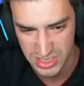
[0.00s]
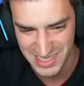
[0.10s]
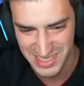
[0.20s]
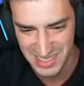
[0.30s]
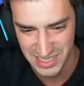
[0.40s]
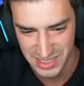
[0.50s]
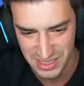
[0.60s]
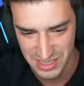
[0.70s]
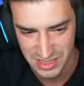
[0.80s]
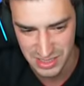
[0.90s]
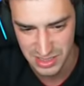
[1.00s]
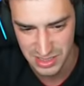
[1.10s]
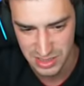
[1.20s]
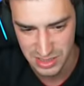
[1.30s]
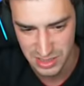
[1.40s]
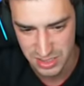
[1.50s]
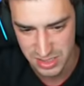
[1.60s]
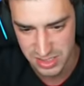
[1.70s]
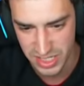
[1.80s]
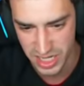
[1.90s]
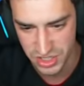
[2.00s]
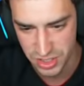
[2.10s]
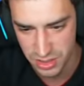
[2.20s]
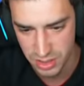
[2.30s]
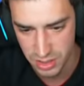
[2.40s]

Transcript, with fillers: Okay. Uh. This is sketch.